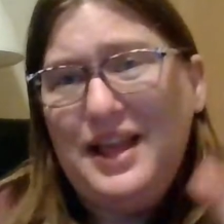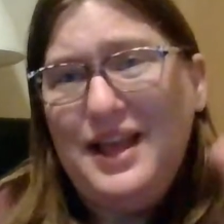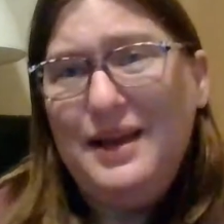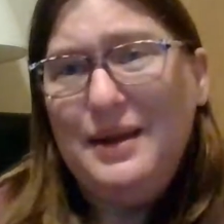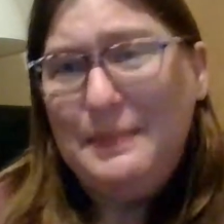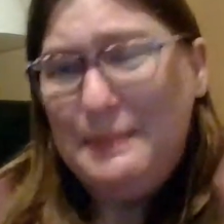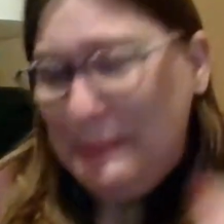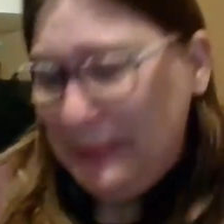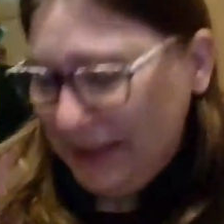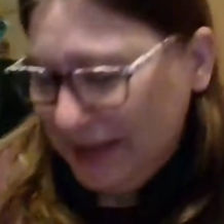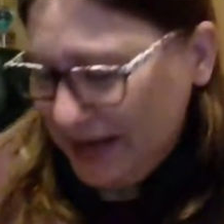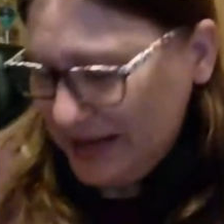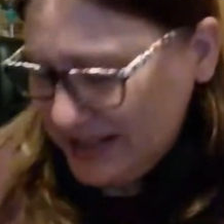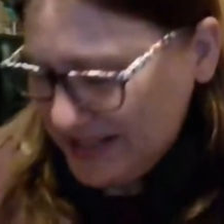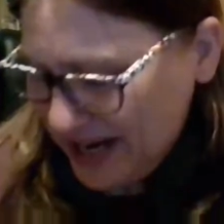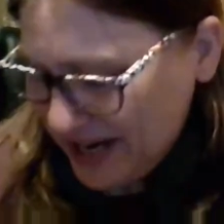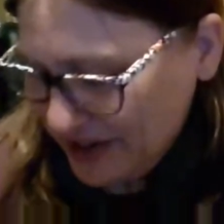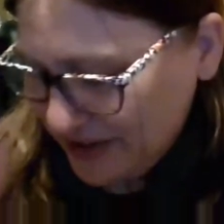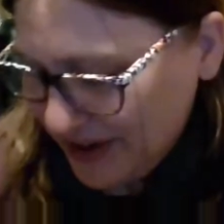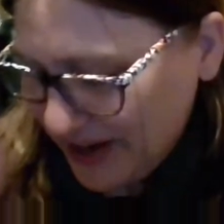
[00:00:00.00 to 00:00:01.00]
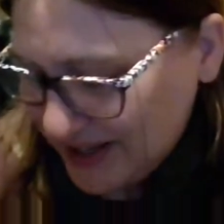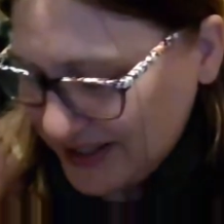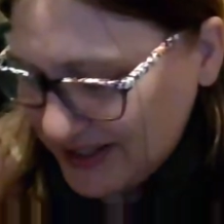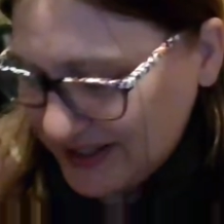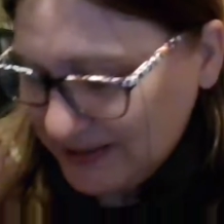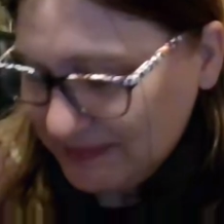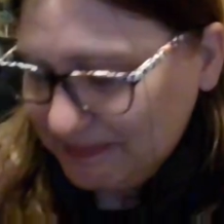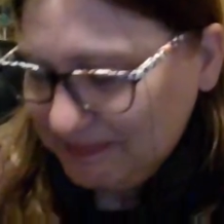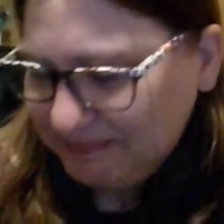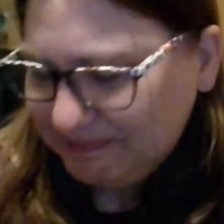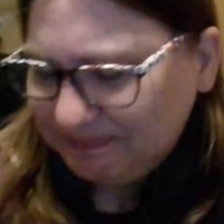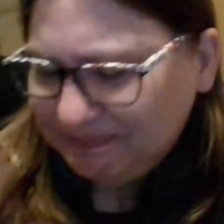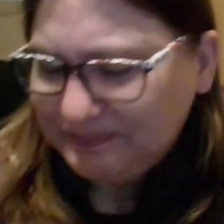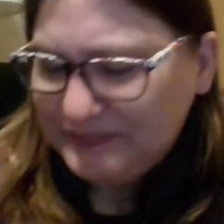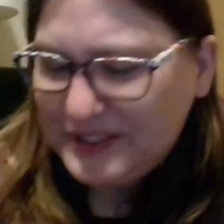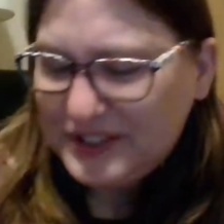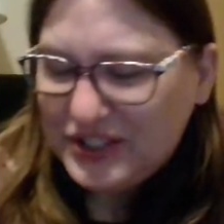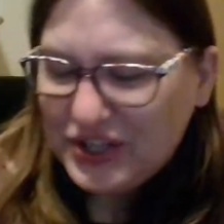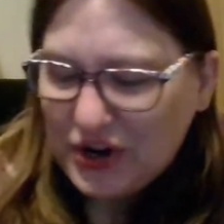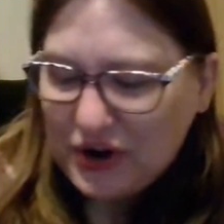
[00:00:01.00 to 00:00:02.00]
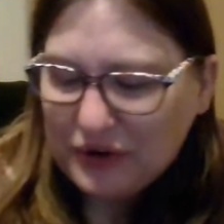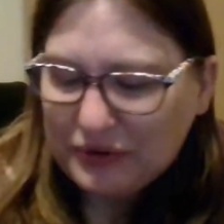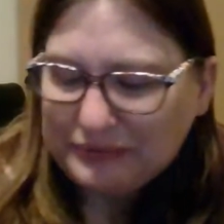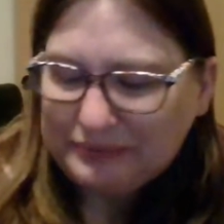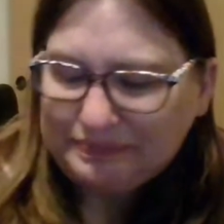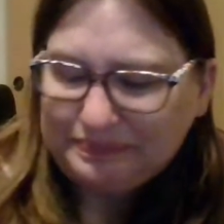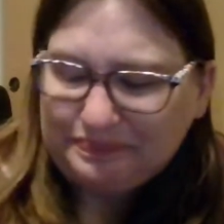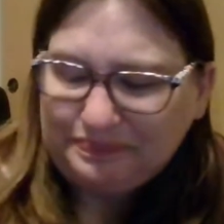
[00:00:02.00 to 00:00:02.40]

But I digress. So,